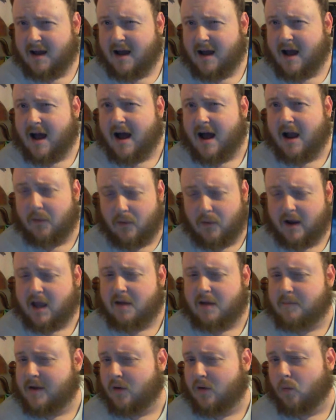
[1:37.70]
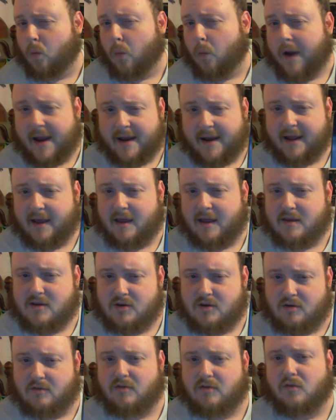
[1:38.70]
I recommend waiting
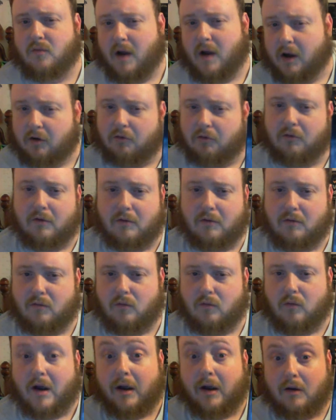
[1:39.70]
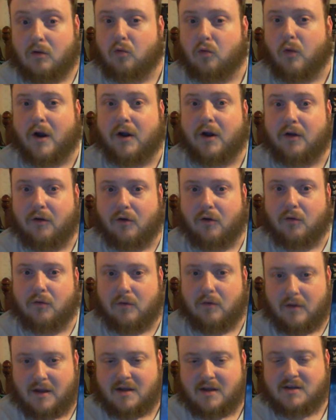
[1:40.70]
until the regular
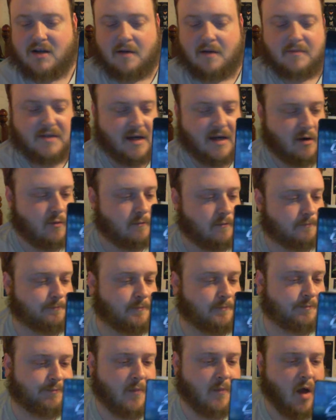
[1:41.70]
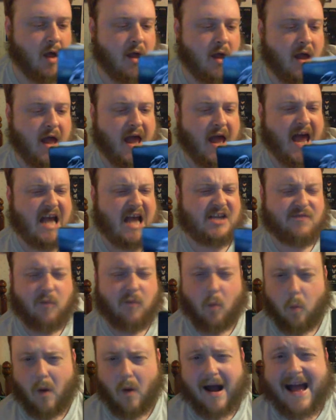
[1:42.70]
release comes out. As for
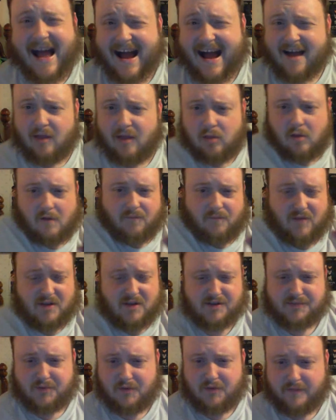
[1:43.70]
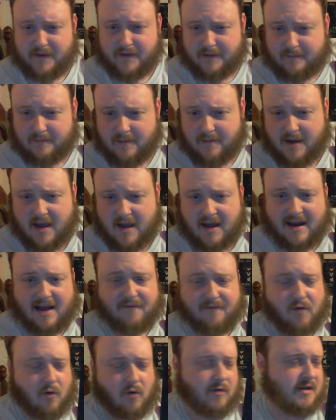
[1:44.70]
why I love this movie, and
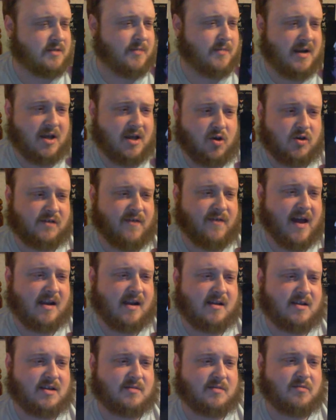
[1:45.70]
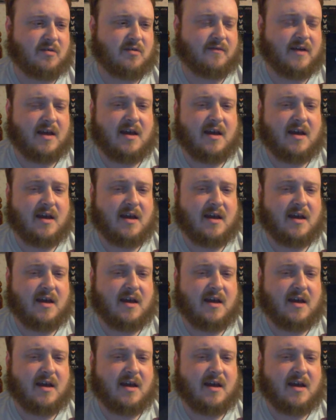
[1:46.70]
I've always been a huge fan of this movie,